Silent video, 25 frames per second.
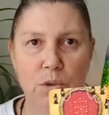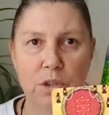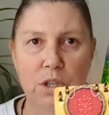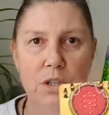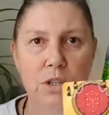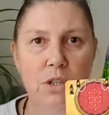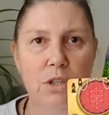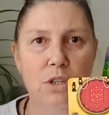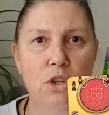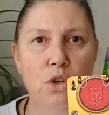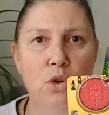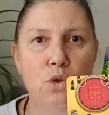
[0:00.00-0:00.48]

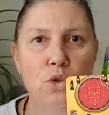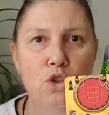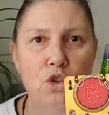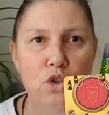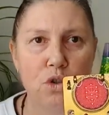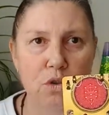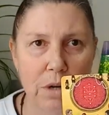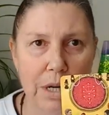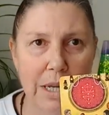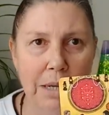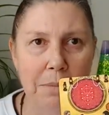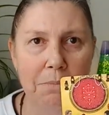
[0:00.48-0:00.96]
This is your
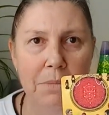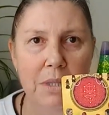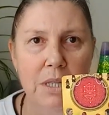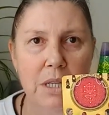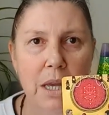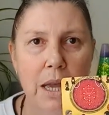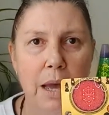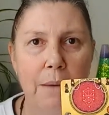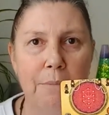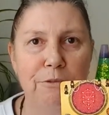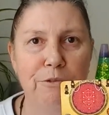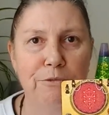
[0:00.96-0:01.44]
dreams
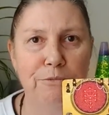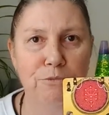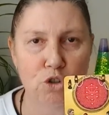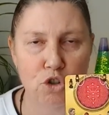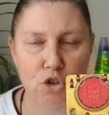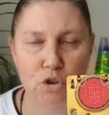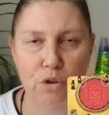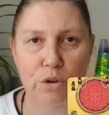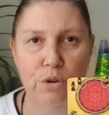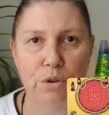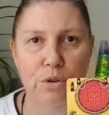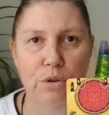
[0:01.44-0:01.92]
come
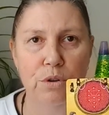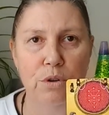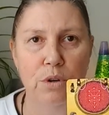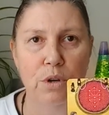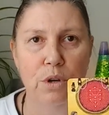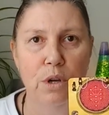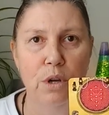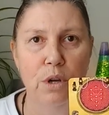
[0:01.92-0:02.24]
true.